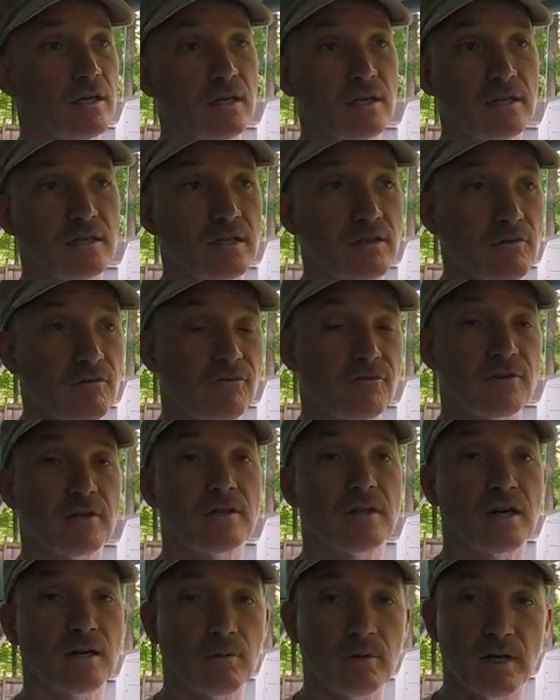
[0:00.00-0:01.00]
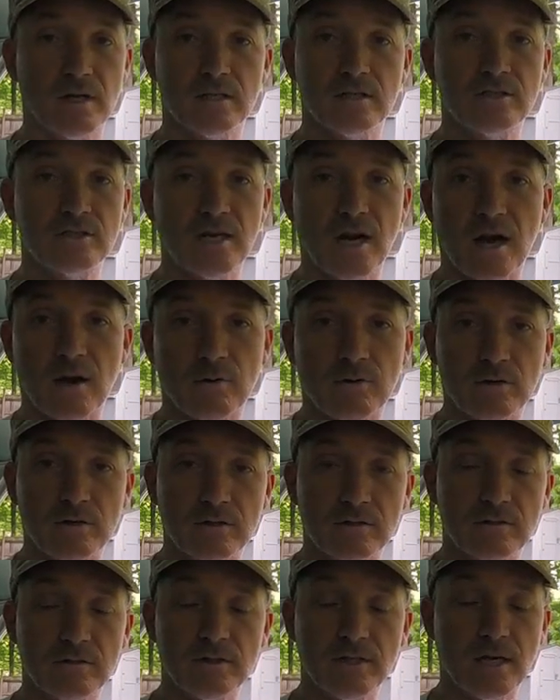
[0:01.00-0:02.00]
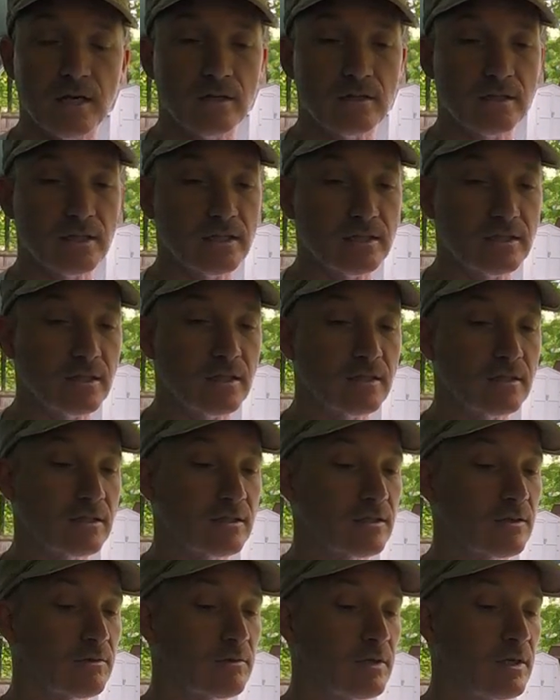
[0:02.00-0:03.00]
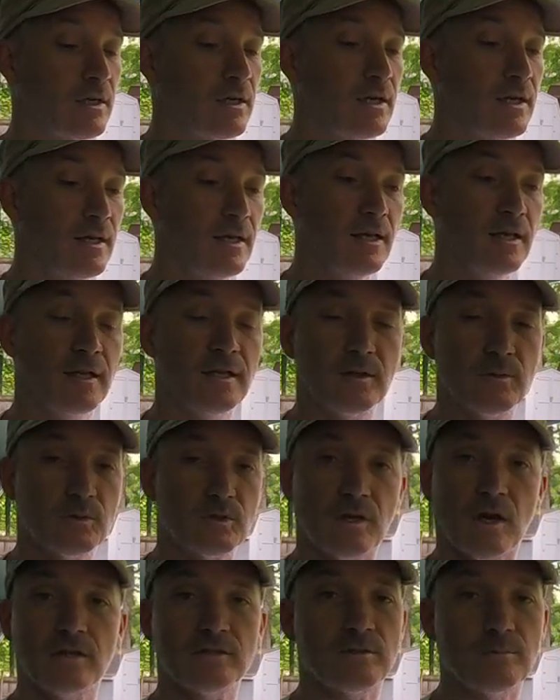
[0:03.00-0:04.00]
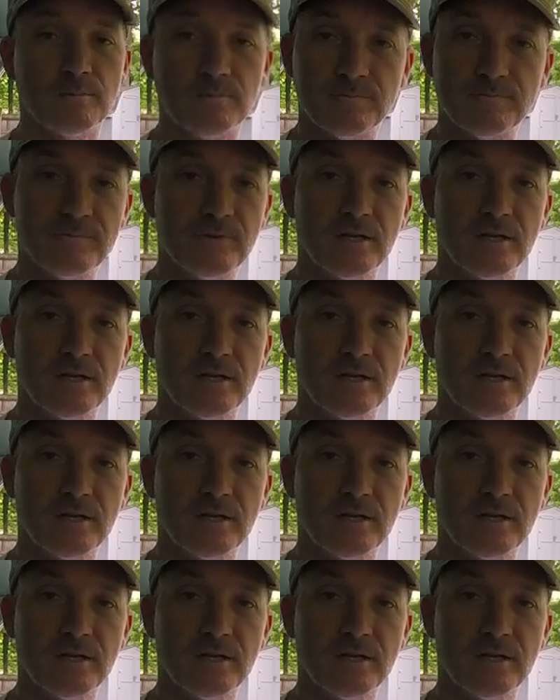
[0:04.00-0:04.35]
and it didn't feel like we had to shout or yell at each other. So it was awesome.